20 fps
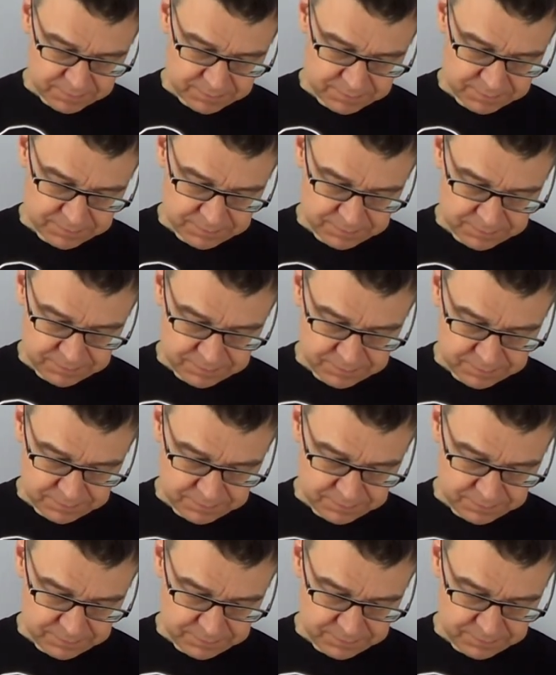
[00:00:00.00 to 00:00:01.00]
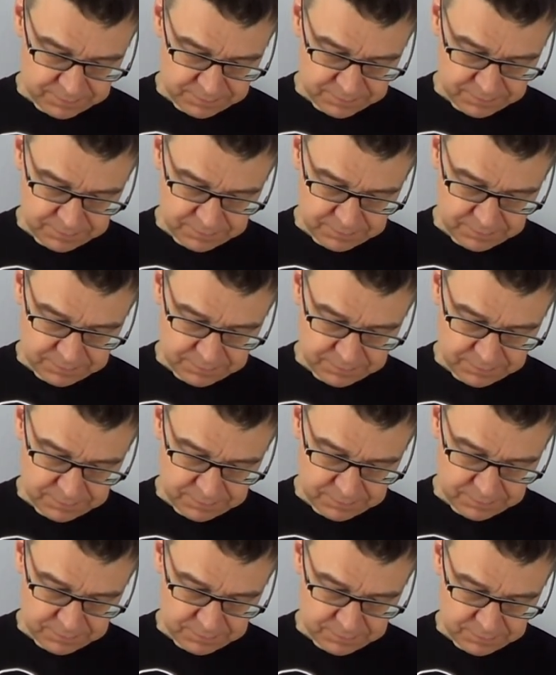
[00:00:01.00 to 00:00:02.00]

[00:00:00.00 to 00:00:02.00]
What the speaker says: (silence)